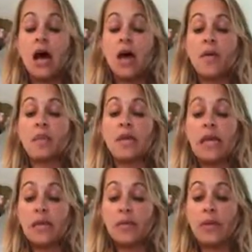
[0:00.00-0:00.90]
The
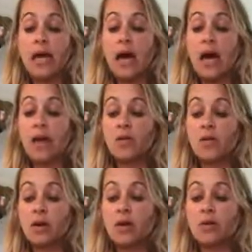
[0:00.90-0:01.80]
eating plan guide
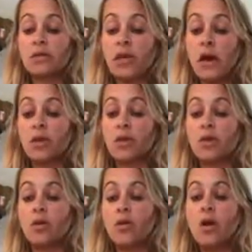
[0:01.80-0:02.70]
will tell
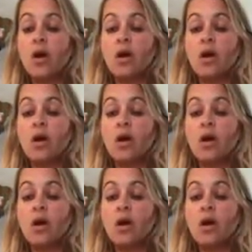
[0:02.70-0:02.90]
you